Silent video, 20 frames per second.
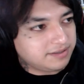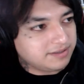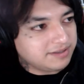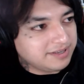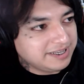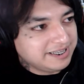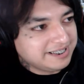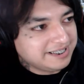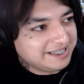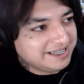
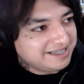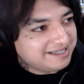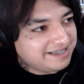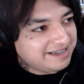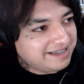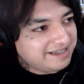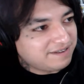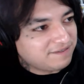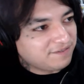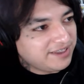Is this
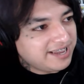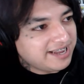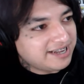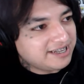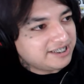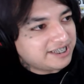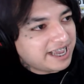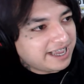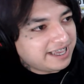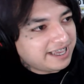it? V
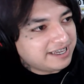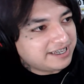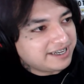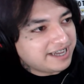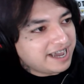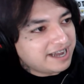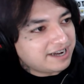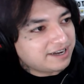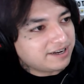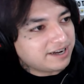and Jackie
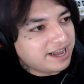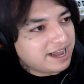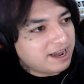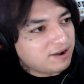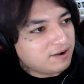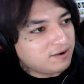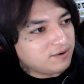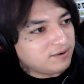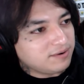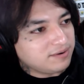Chan are
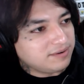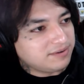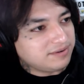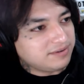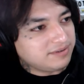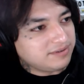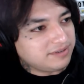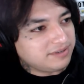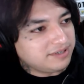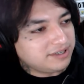now
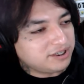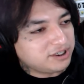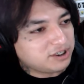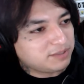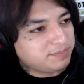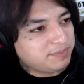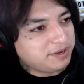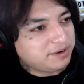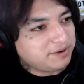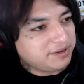
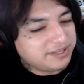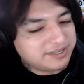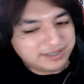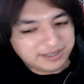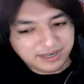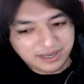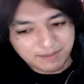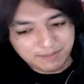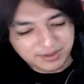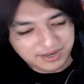experience
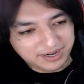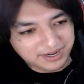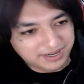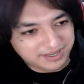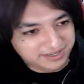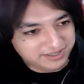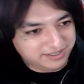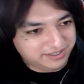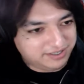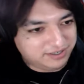
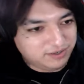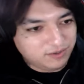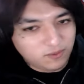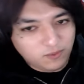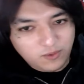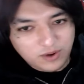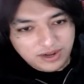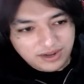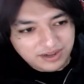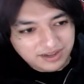limitless.
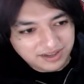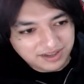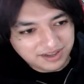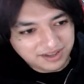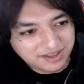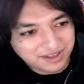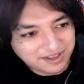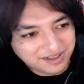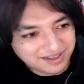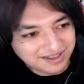What?
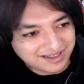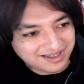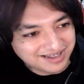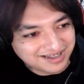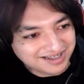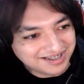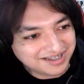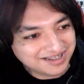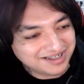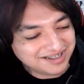
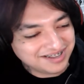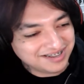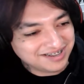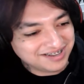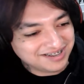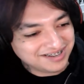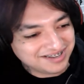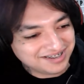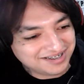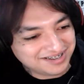
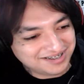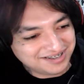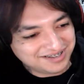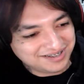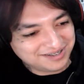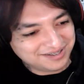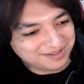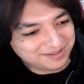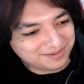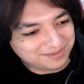hey man,
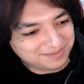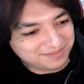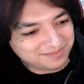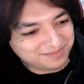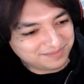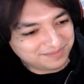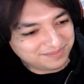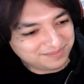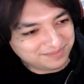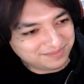
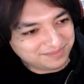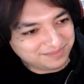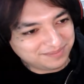it's me.